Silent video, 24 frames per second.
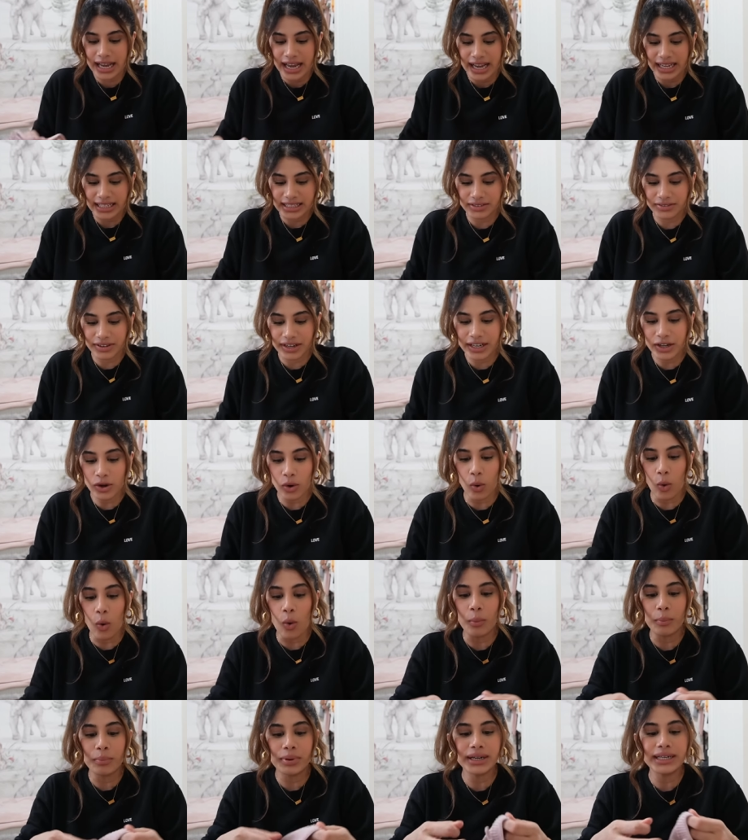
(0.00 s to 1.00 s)
it's a very
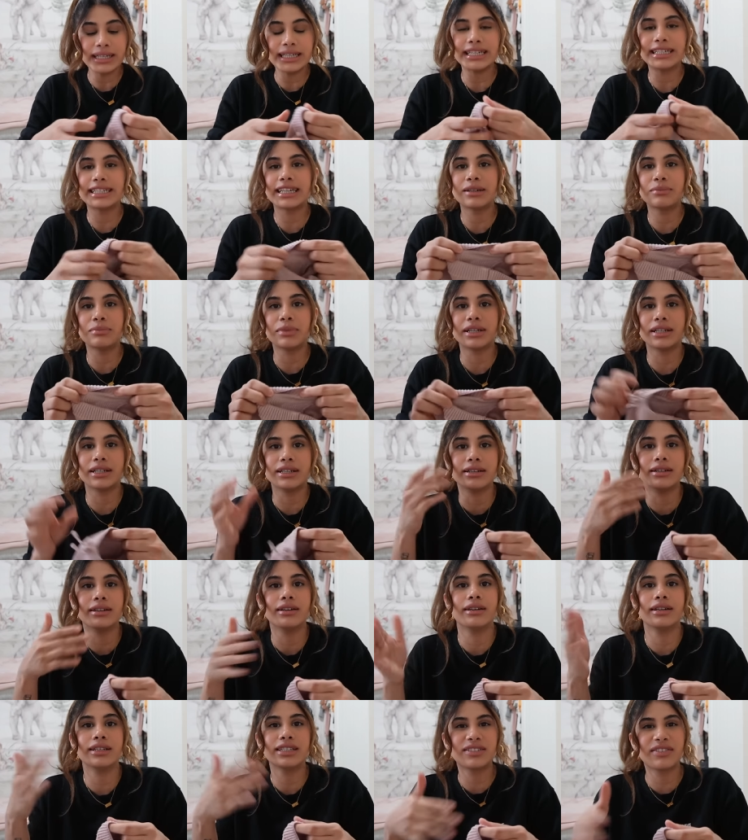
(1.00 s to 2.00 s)
open knitted
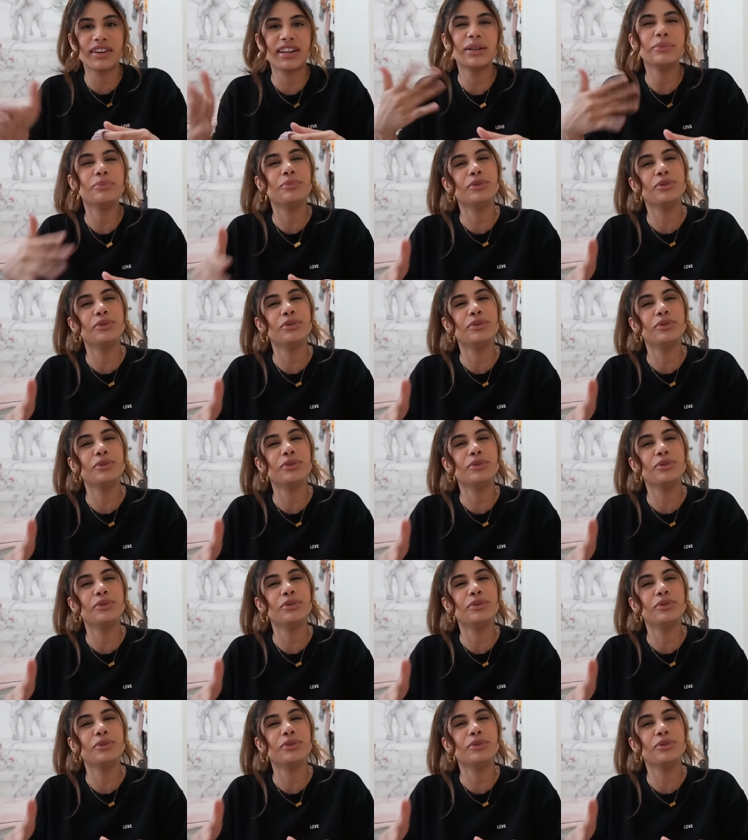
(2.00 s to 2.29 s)
material it's very